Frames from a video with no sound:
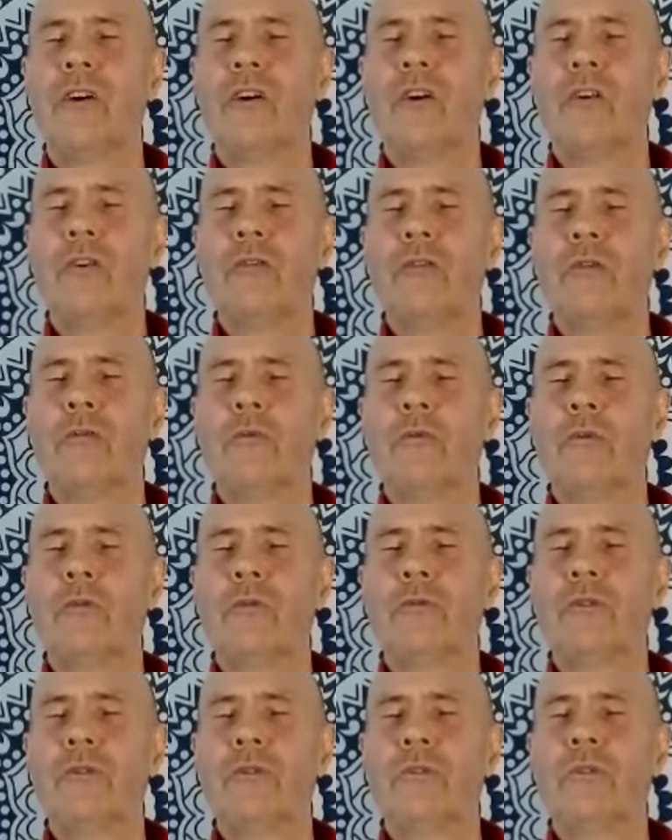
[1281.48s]
on the
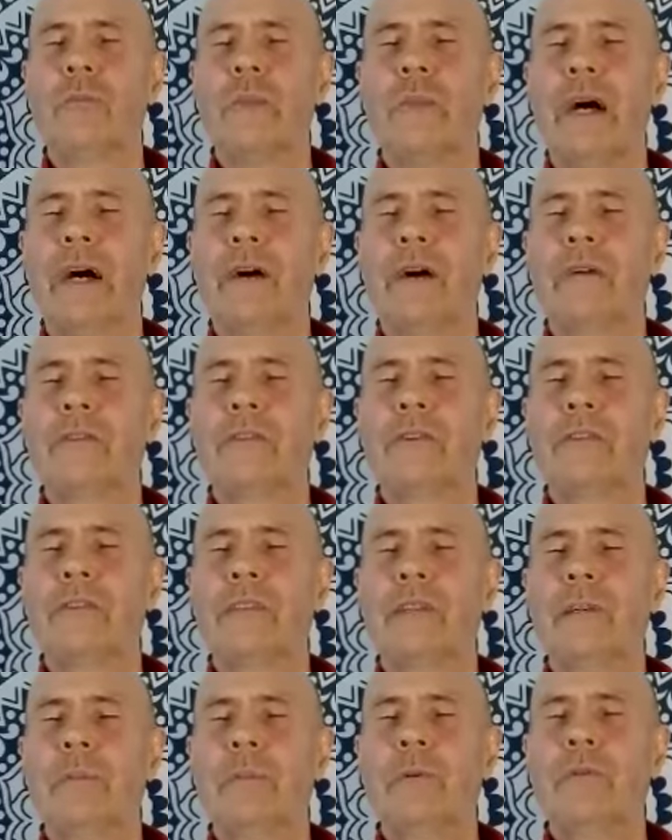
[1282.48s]
roof of the mouth, the
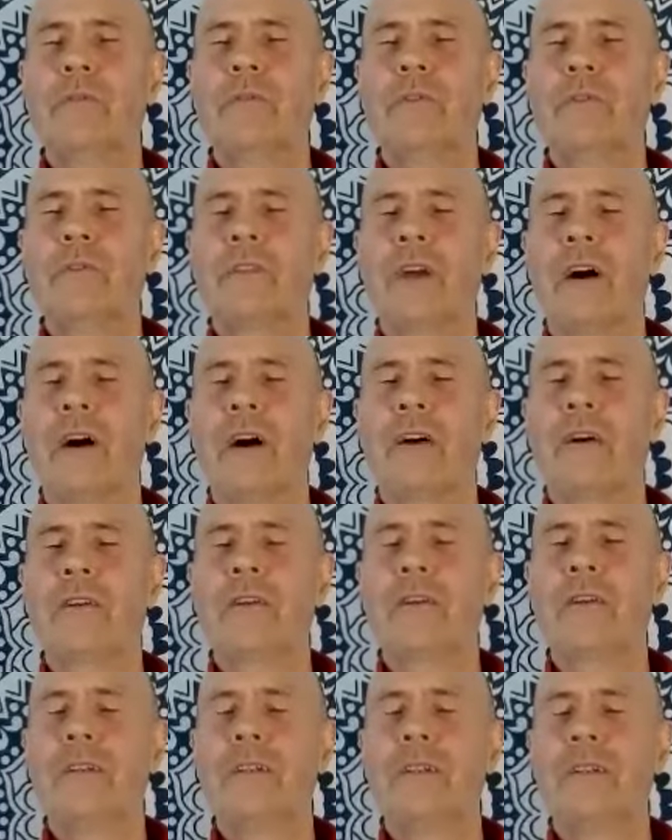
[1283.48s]
tip of the
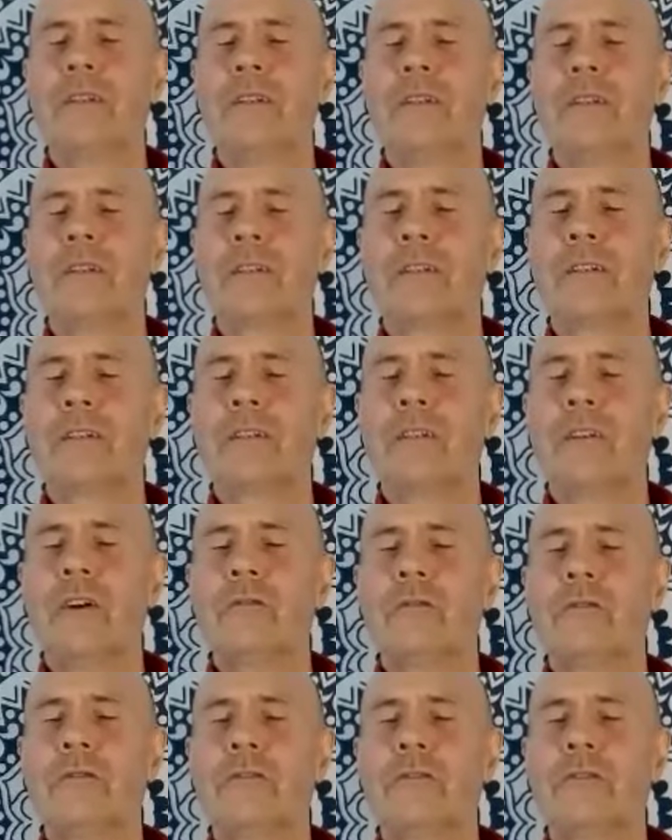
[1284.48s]
tongue
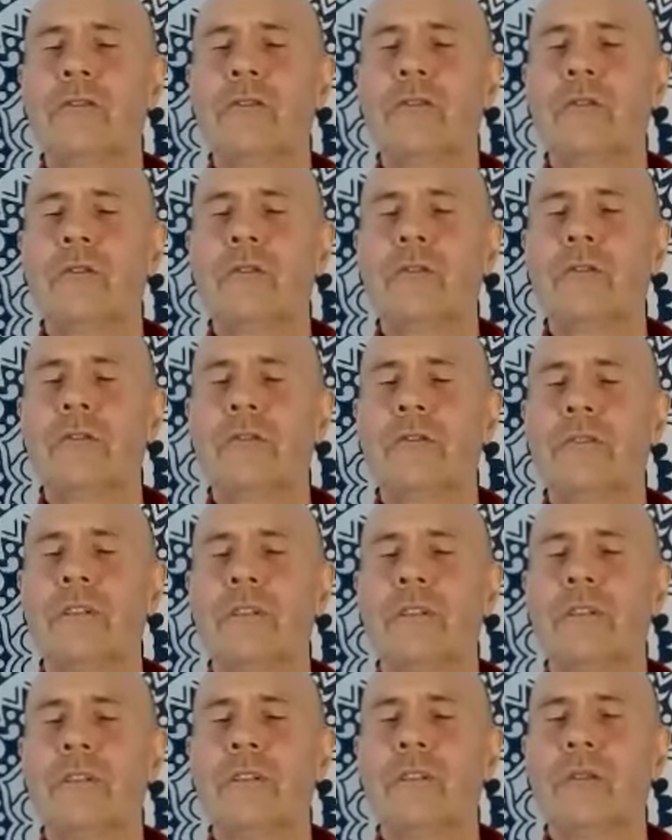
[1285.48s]
close to
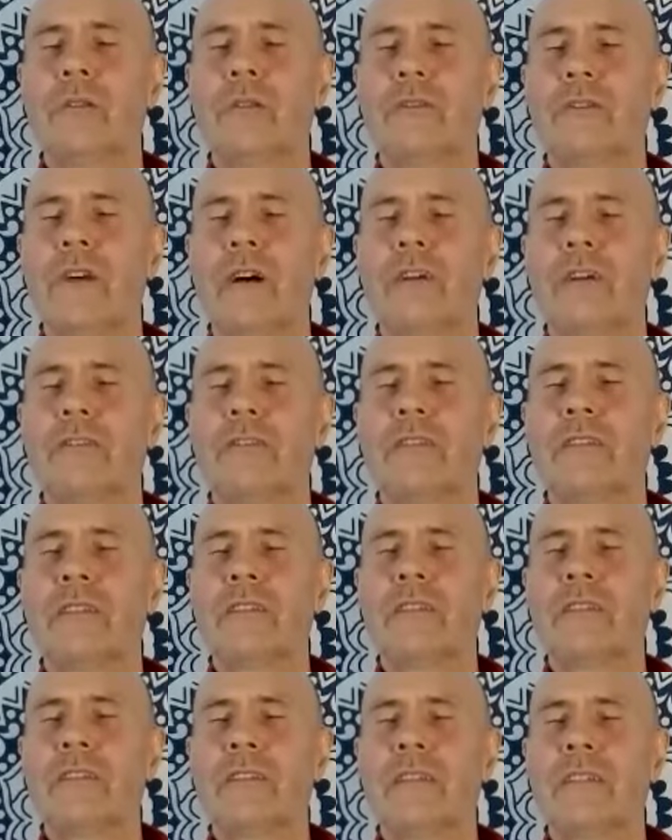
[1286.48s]
or
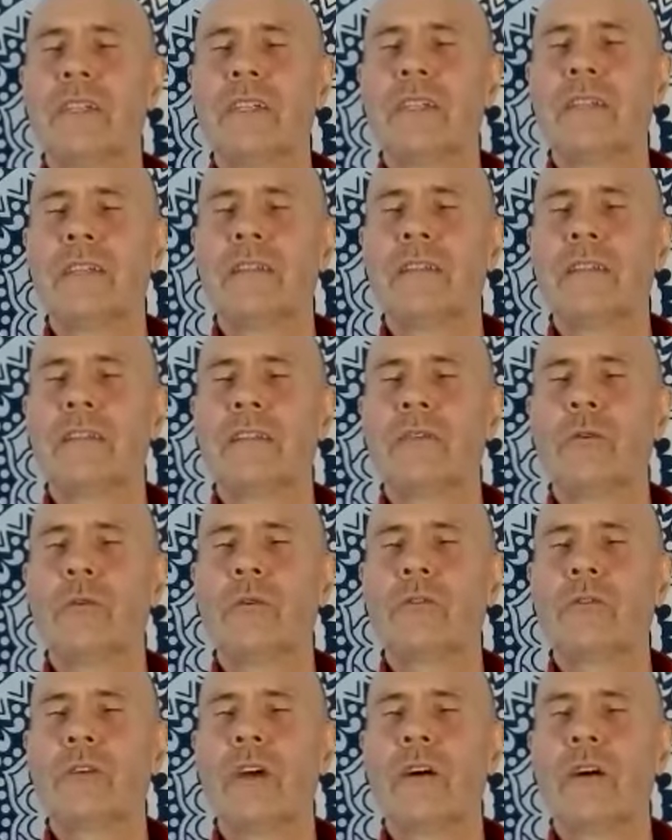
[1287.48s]
touching the teeth,
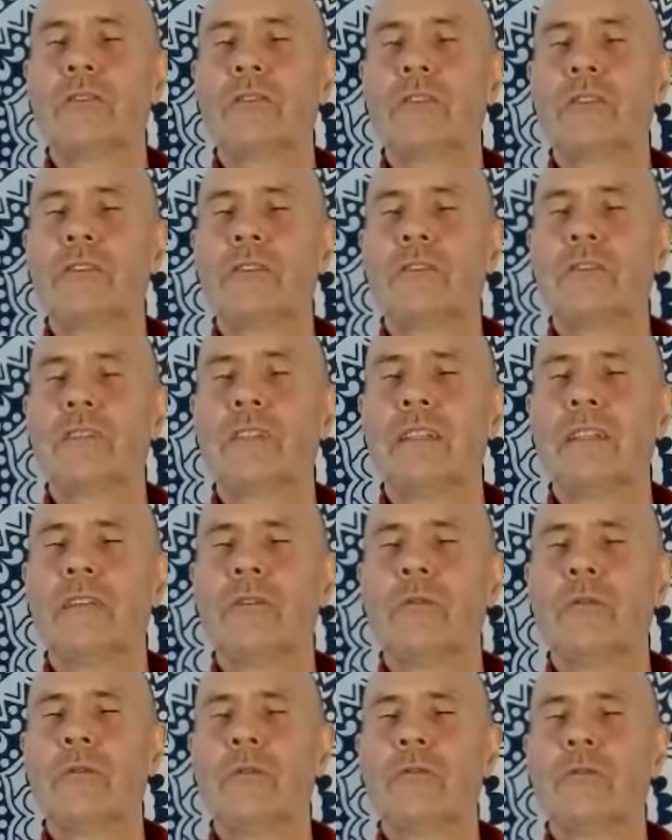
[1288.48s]
or touching the
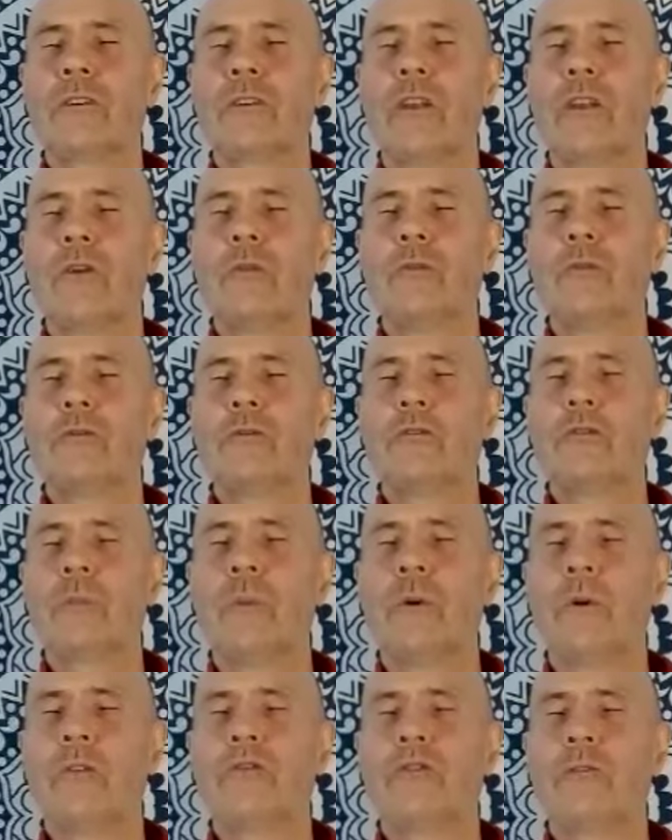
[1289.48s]
teeth, or as close as
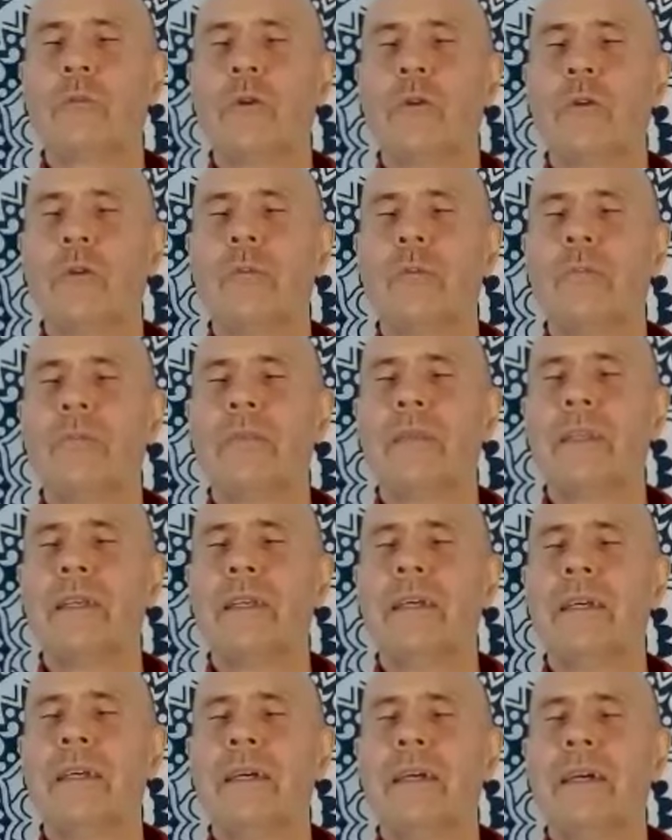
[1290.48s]
possible.
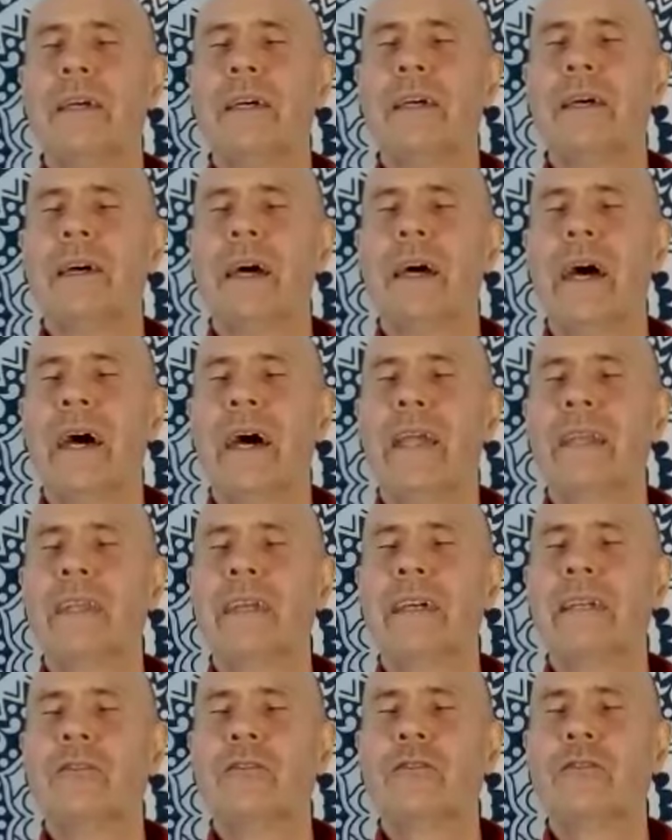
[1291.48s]
And
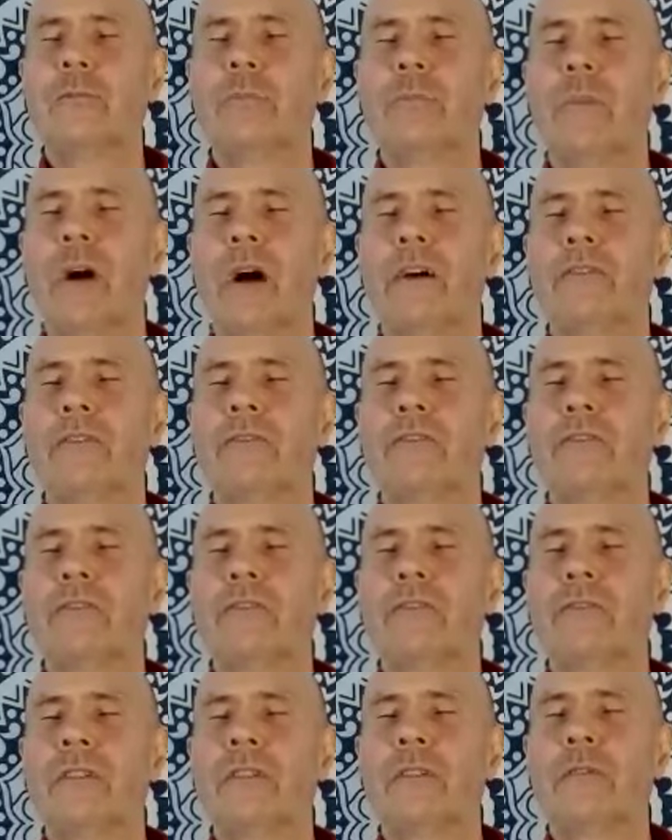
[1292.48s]
then as much
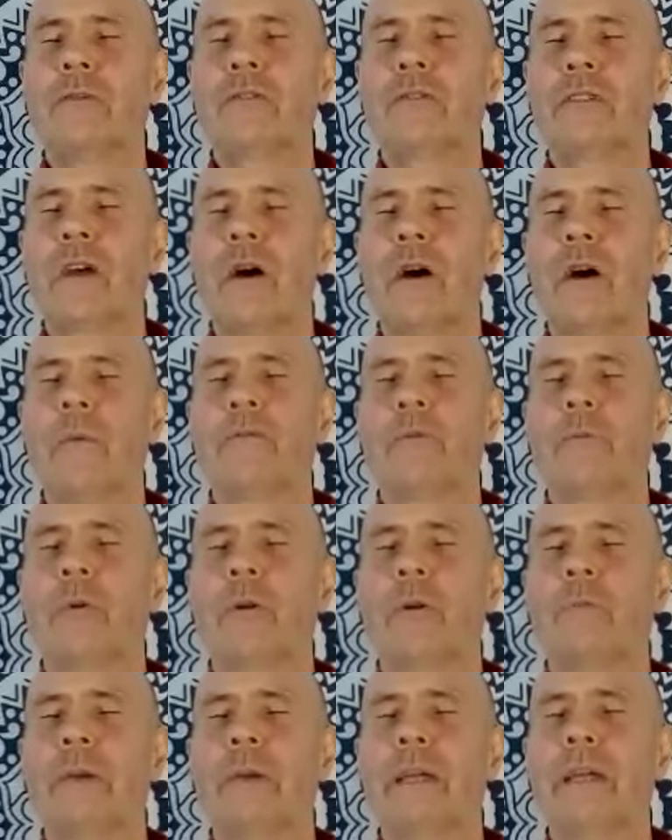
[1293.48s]
as feels comfortable,
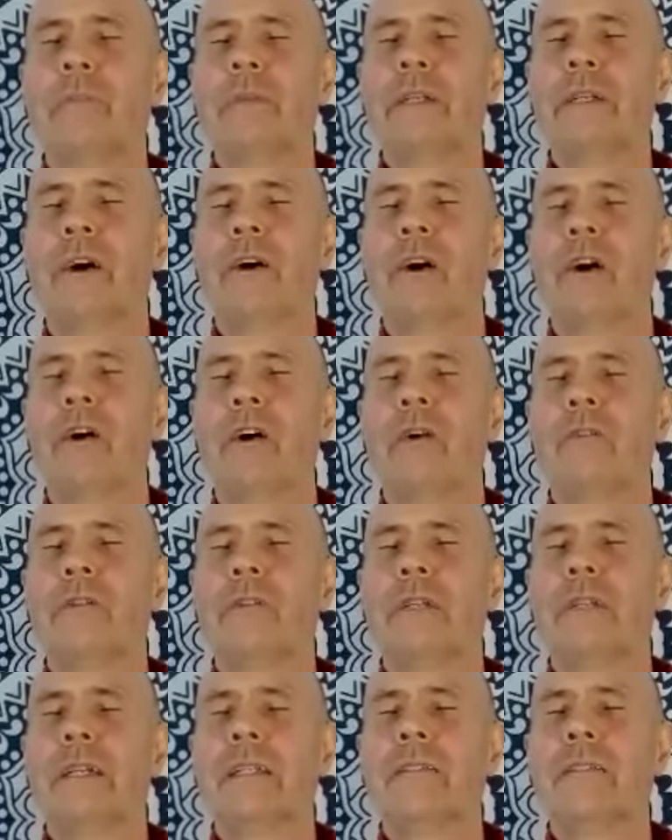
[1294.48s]
it may be half
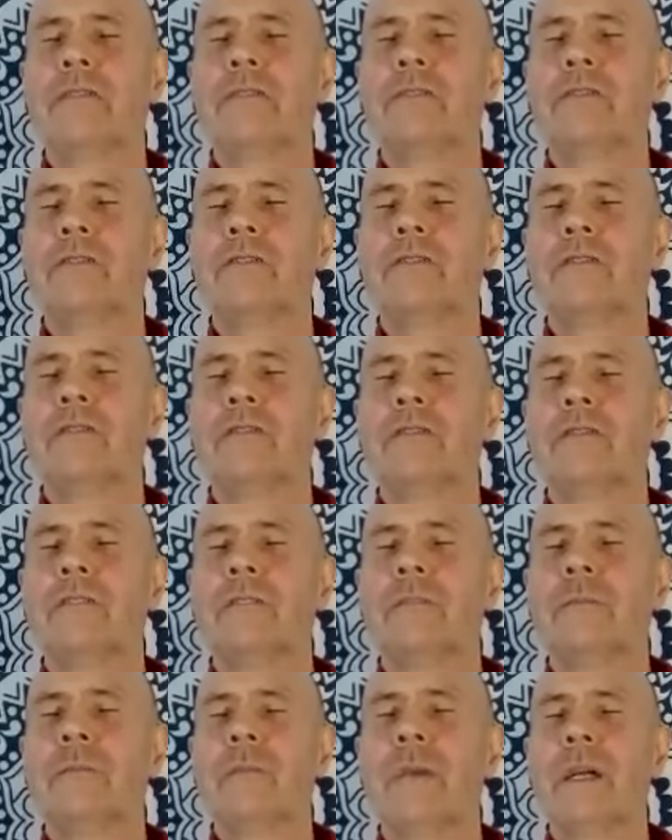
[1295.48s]
an inch,
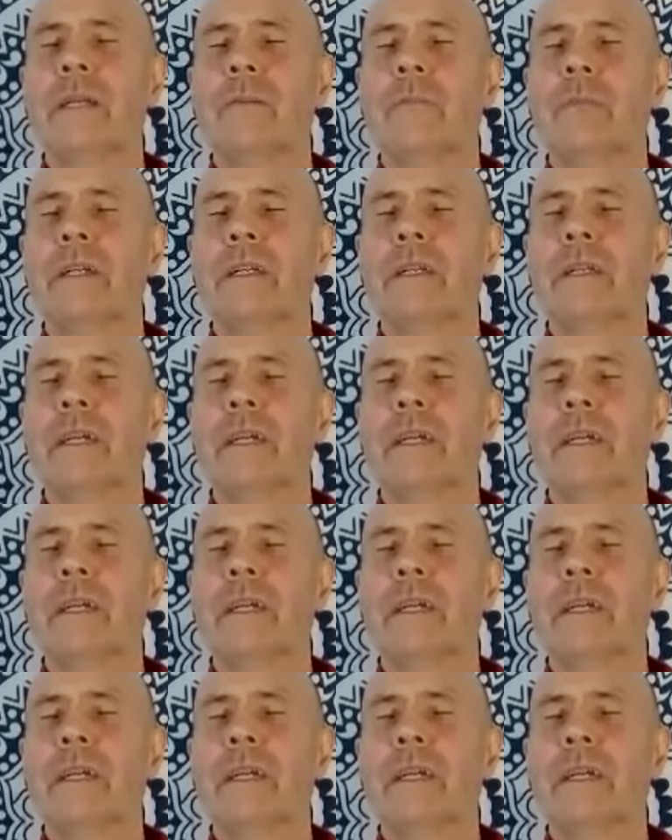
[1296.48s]
maybe